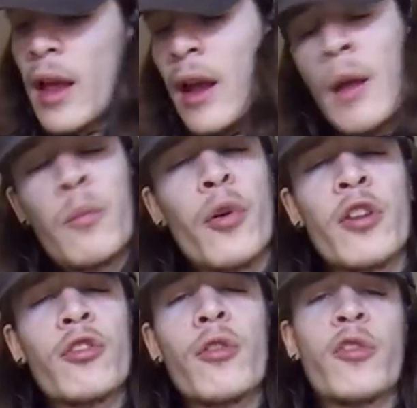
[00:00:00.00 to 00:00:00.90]
and I'm pretty
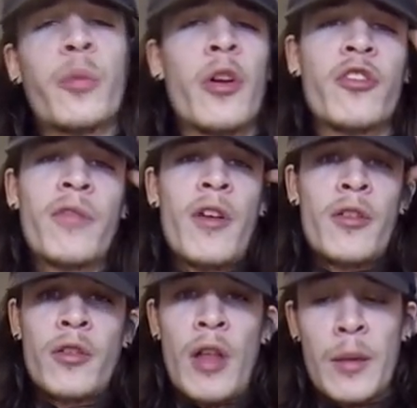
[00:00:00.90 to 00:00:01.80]
sure there's a bunch of
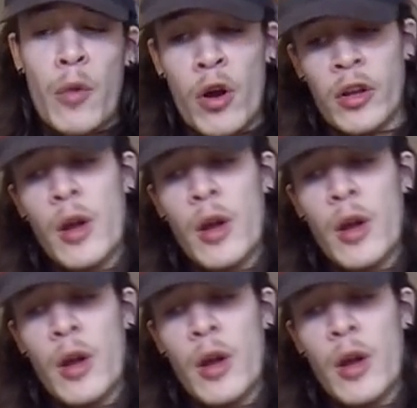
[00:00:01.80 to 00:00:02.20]
other like bong